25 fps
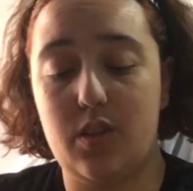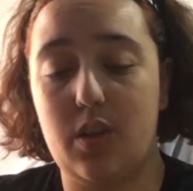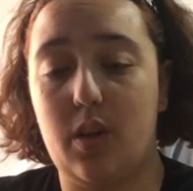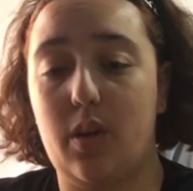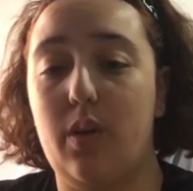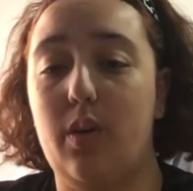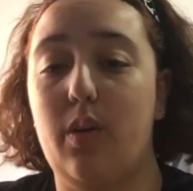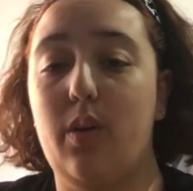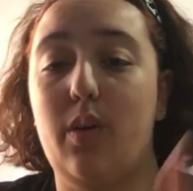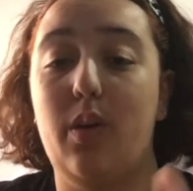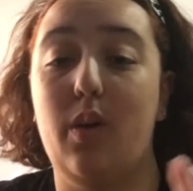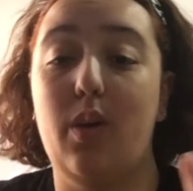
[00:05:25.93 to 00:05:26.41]

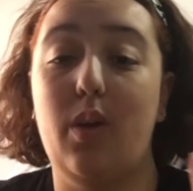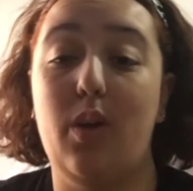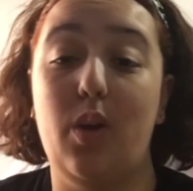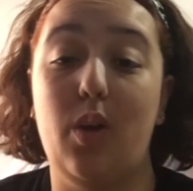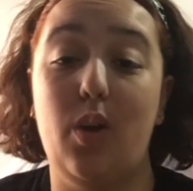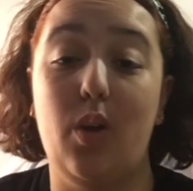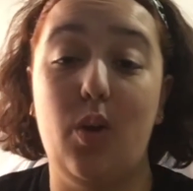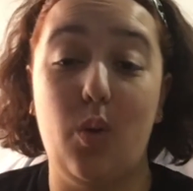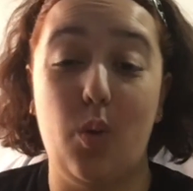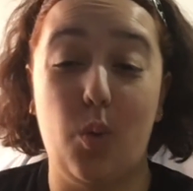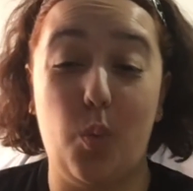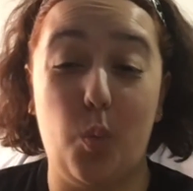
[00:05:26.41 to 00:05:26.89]
So
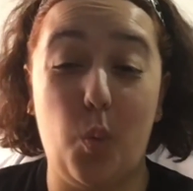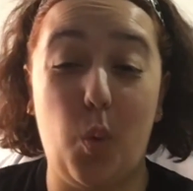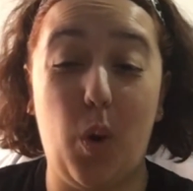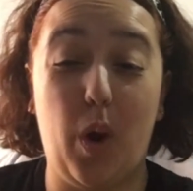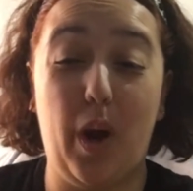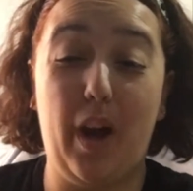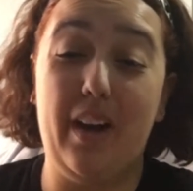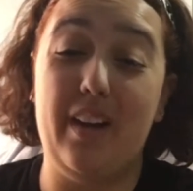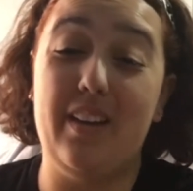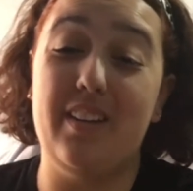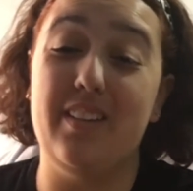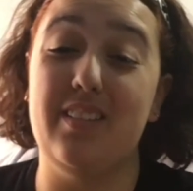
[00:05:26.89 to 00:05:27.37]

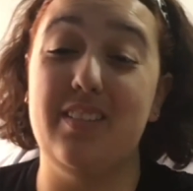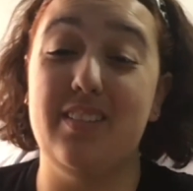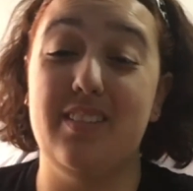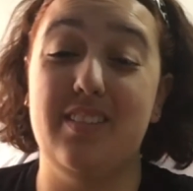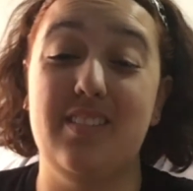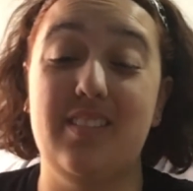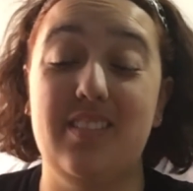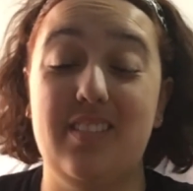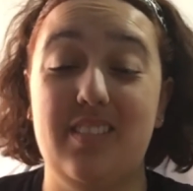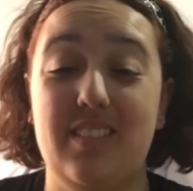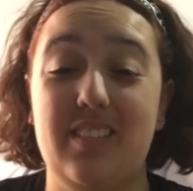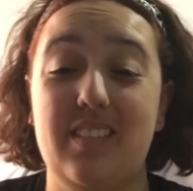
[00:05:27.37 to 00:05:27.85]
while
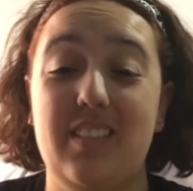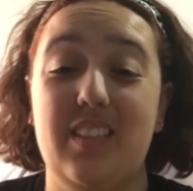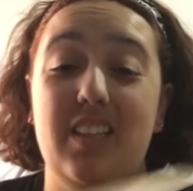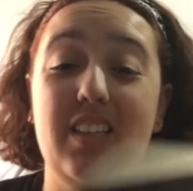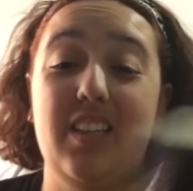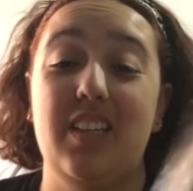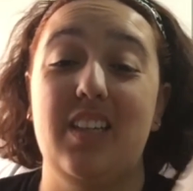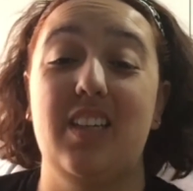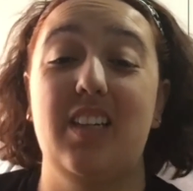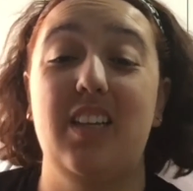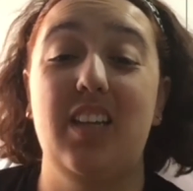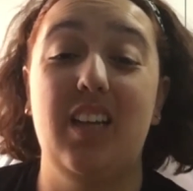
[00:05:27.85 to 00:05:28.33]

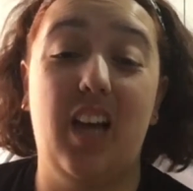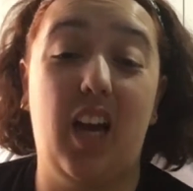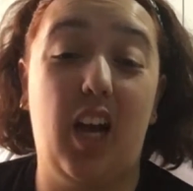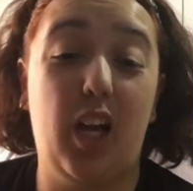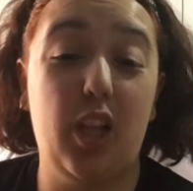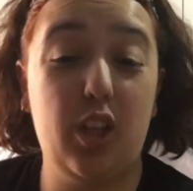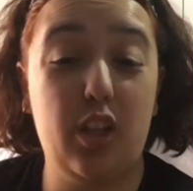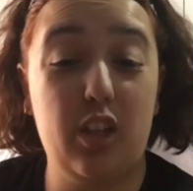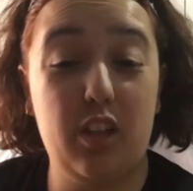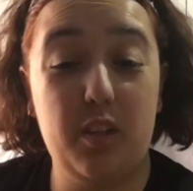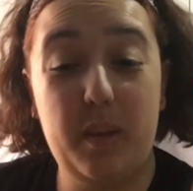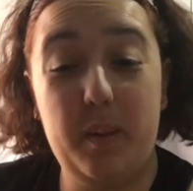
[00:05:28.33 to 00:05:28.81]
a
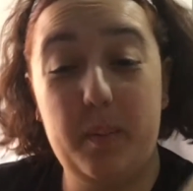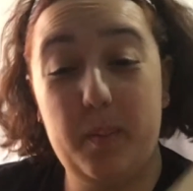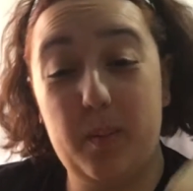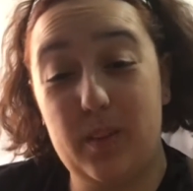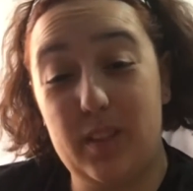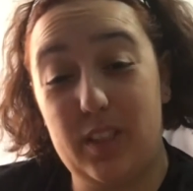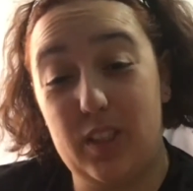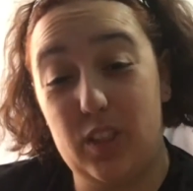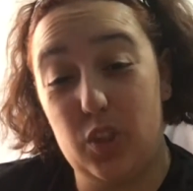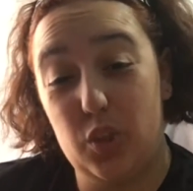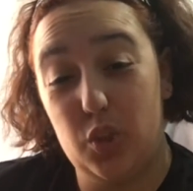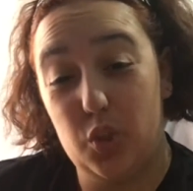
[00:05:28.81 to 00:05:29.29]
lot of people
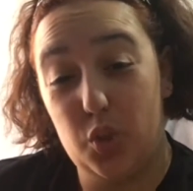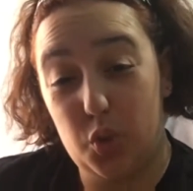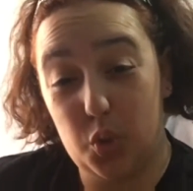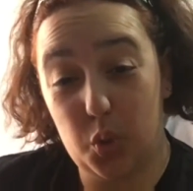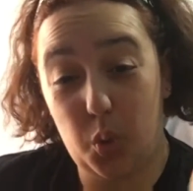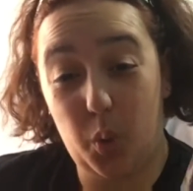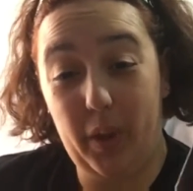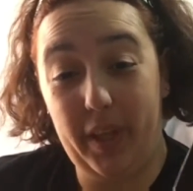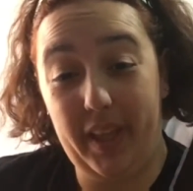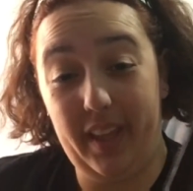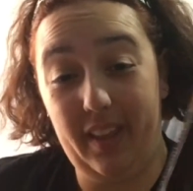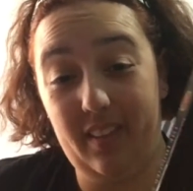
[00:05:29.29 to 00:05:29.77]

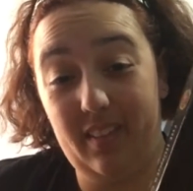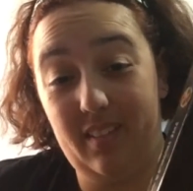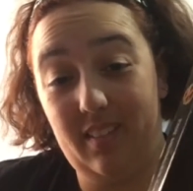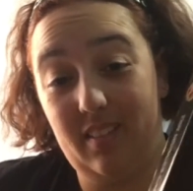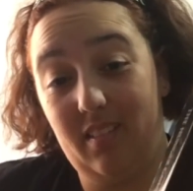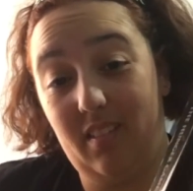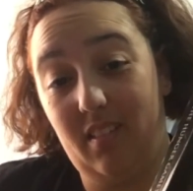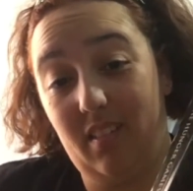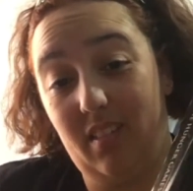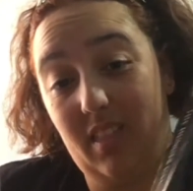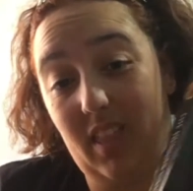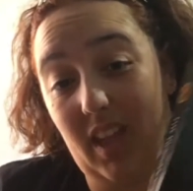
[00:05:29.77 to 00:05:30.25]
enjoy
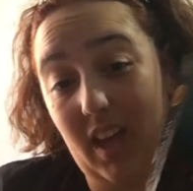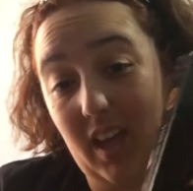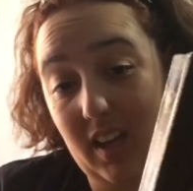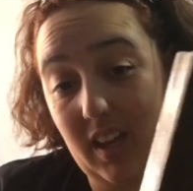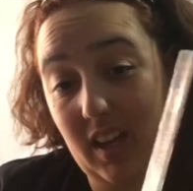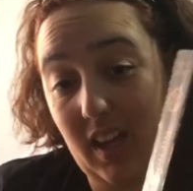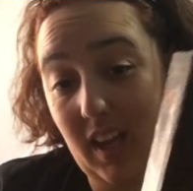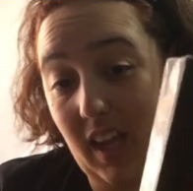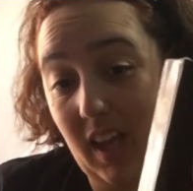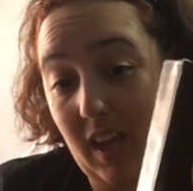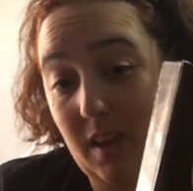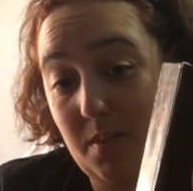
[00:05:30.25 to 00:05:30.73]
The
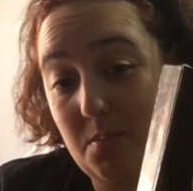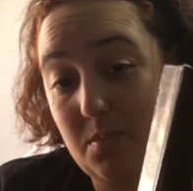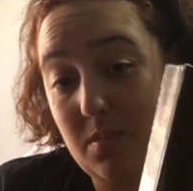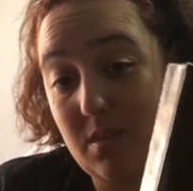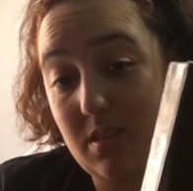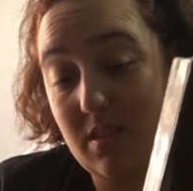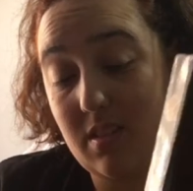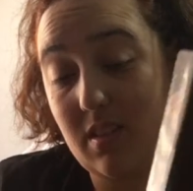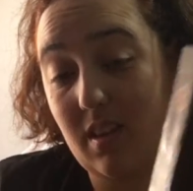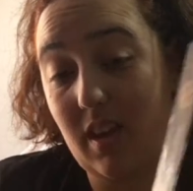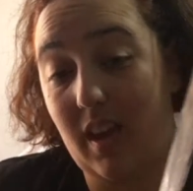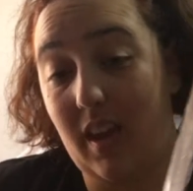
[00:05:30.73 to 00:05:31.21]
Hunger
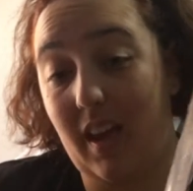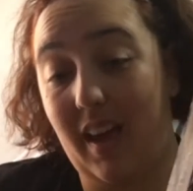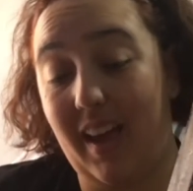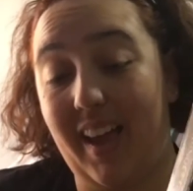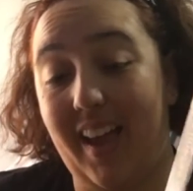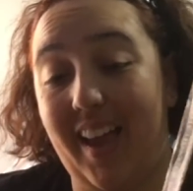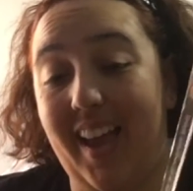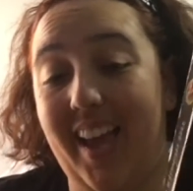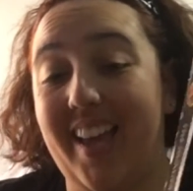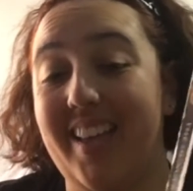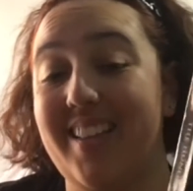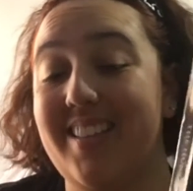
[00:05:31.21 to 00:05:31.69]
Games
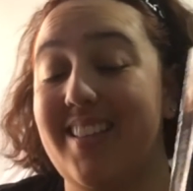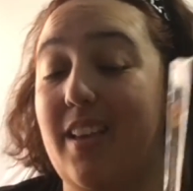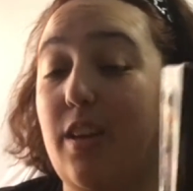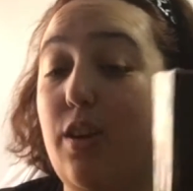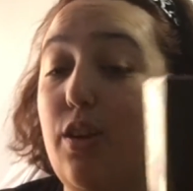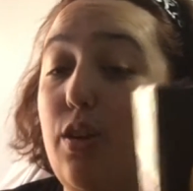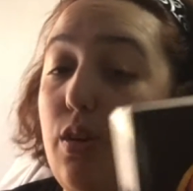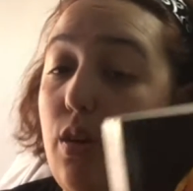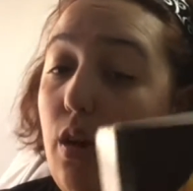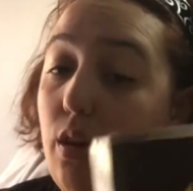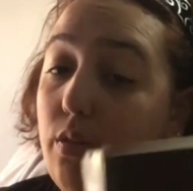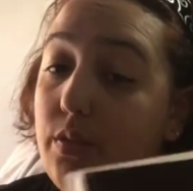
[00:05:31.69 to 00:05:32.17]
as a
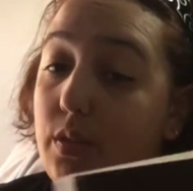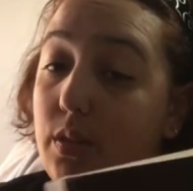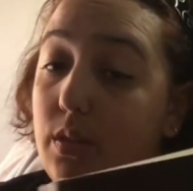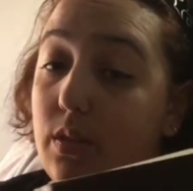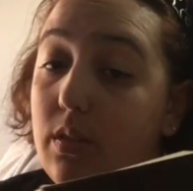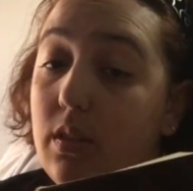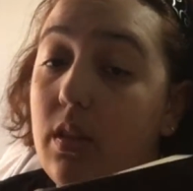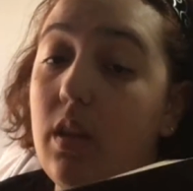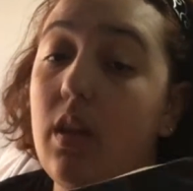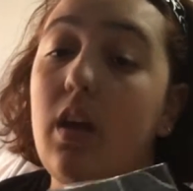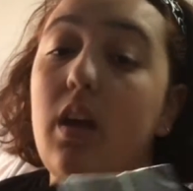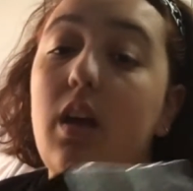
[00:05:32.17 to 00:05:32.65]

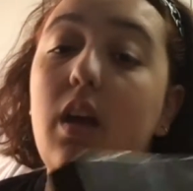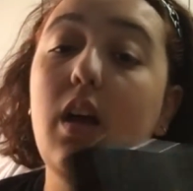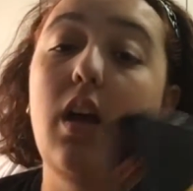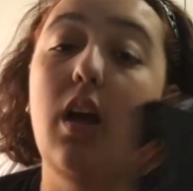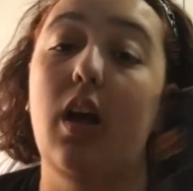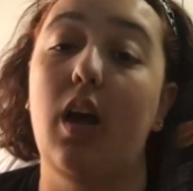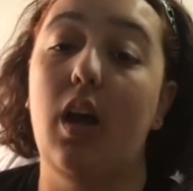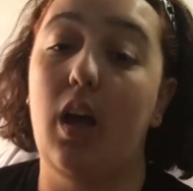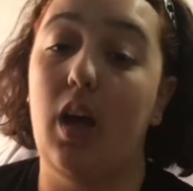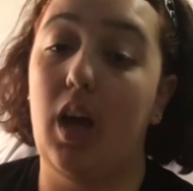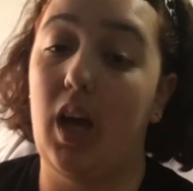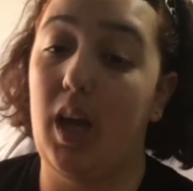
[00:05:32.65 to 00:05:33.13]
novel,
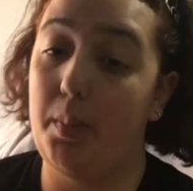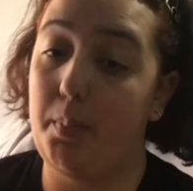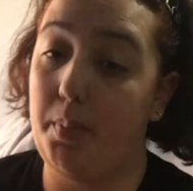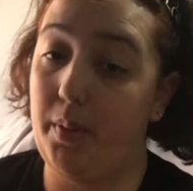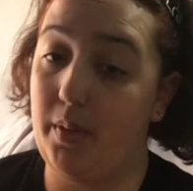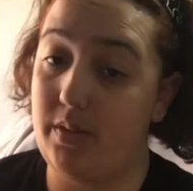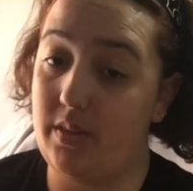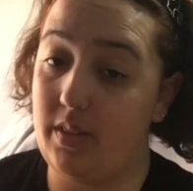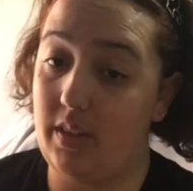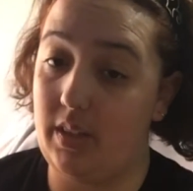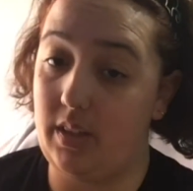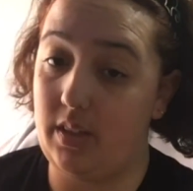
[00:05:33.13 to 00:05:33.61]
I
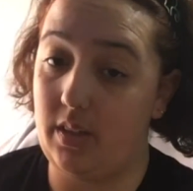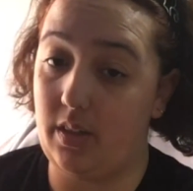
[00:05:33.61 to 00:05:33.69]
personally